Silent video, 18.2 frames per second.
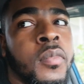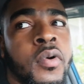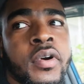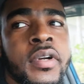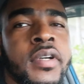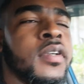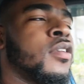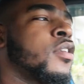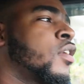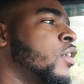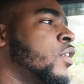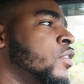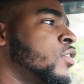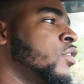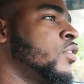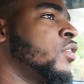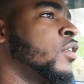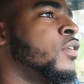more
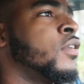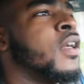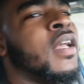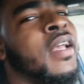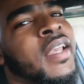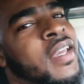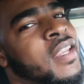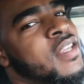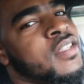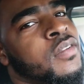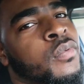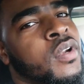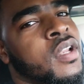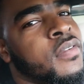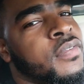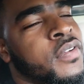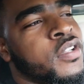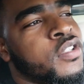because you know he doesn't
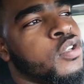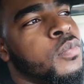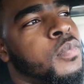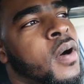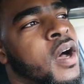really feel too